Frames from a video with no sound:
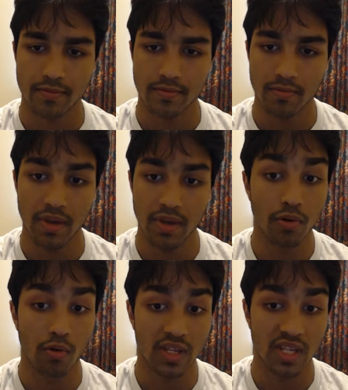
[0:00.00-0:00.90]

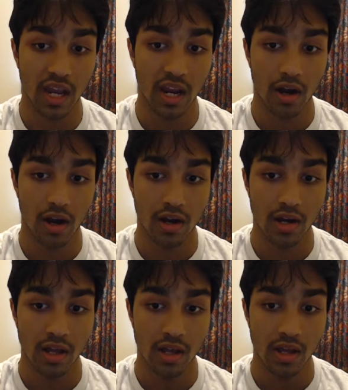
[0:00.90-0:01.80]
people were scared,
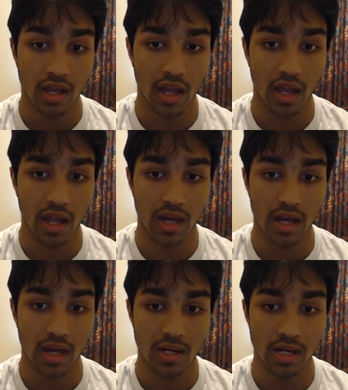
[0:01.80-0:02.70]

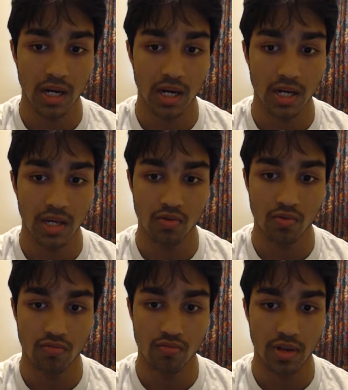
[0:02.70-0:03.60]
and you
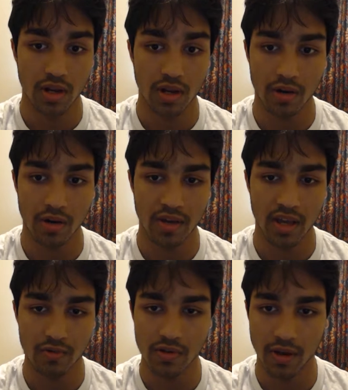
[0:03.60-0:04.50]
didn't want to be
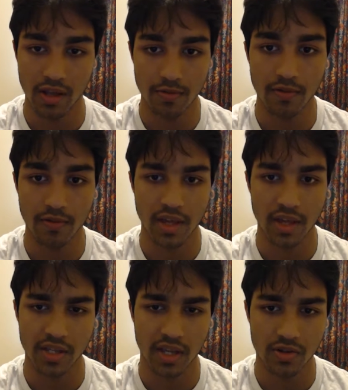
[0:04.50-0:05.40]
held responsible for
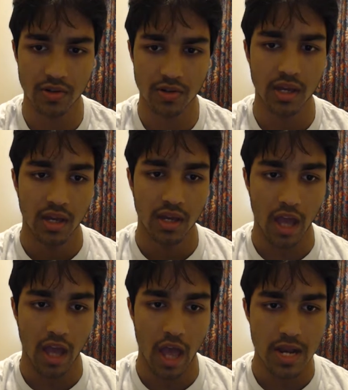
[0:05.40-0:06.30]
that, essentially.
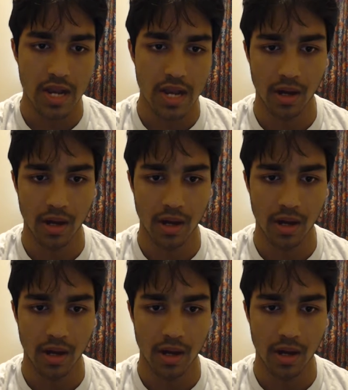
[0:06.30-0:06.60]
And